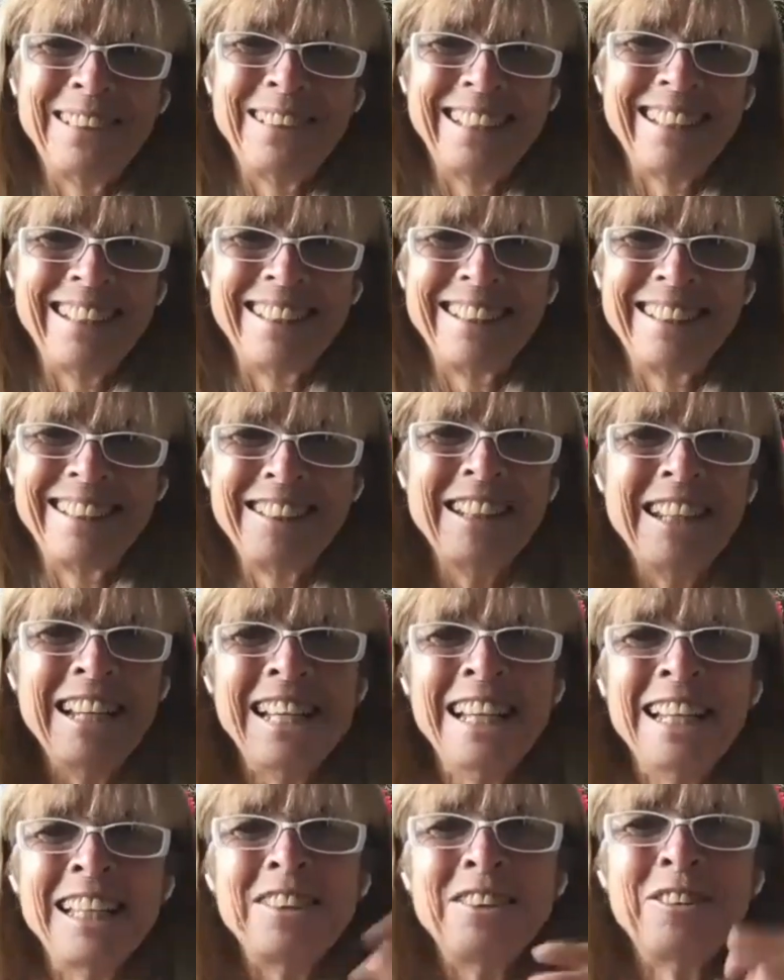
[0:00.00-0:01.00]
with, and
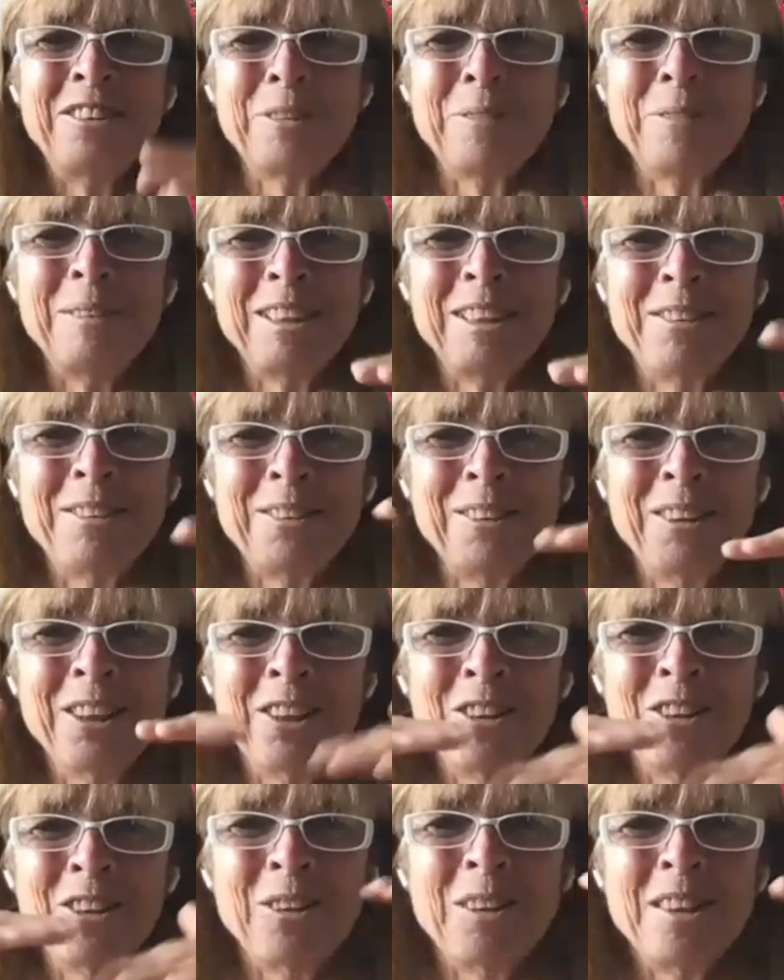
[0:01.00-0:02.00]
it took me to
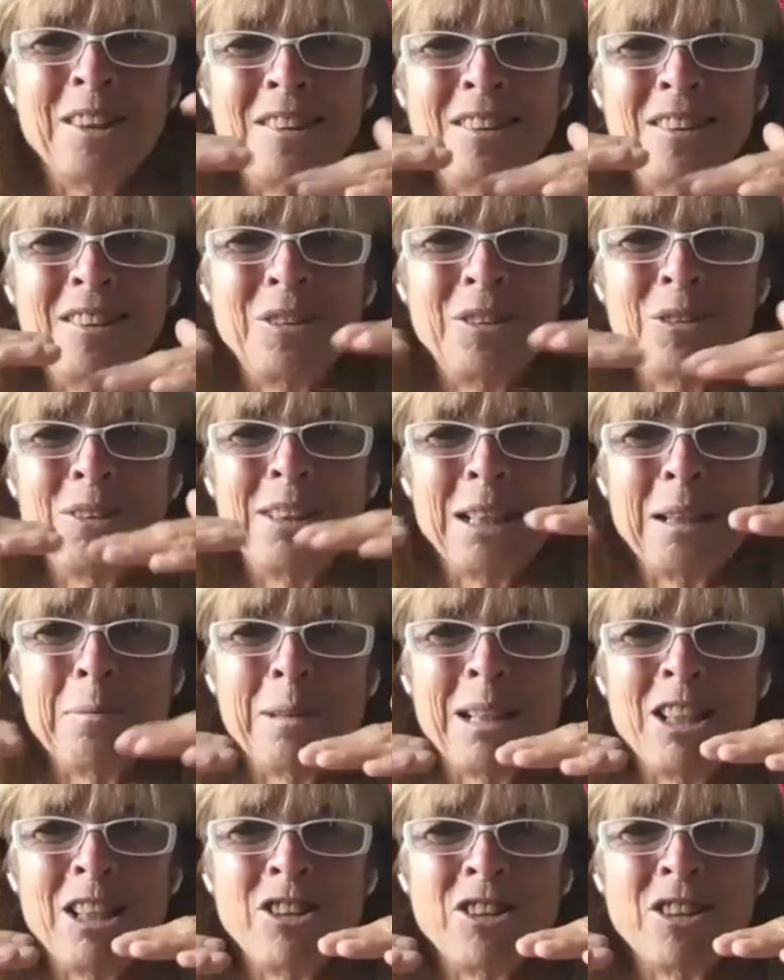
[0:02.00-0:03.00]
these two
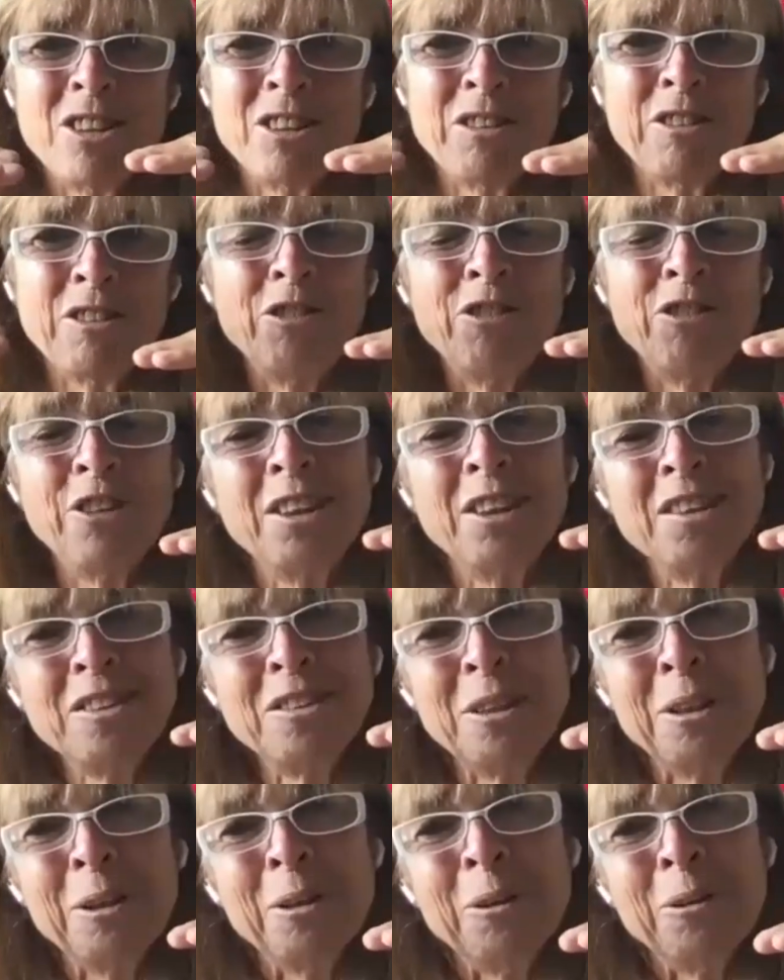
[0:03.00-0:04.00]
dimensions of
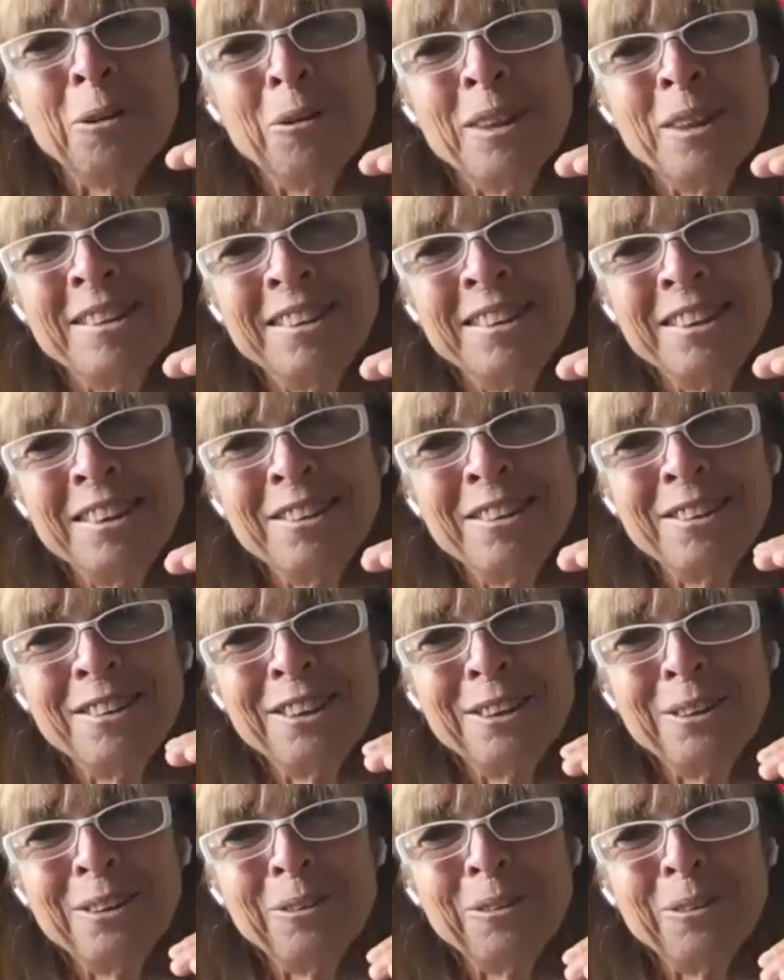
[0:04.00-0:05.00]
first wanting to
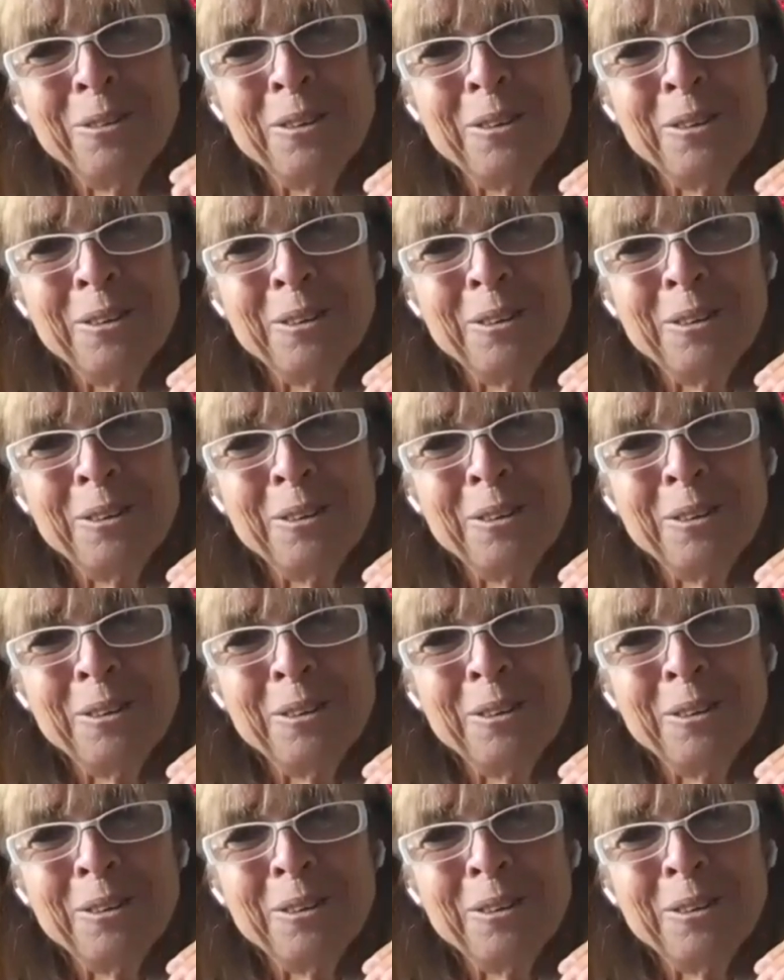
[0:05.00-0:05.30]
know